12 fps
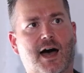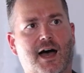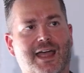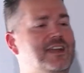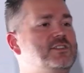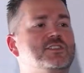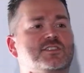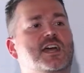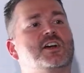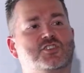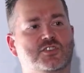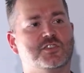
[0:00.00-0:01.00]
uh, and
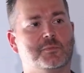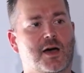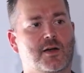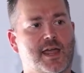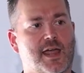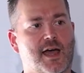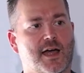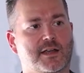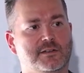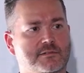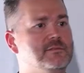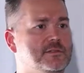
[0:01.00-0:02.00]
discussions about AI
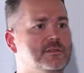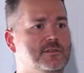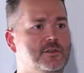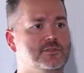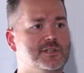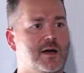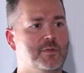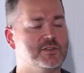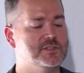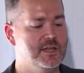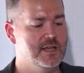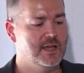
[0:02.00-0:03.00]
and new
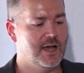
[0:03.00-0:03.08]
topics.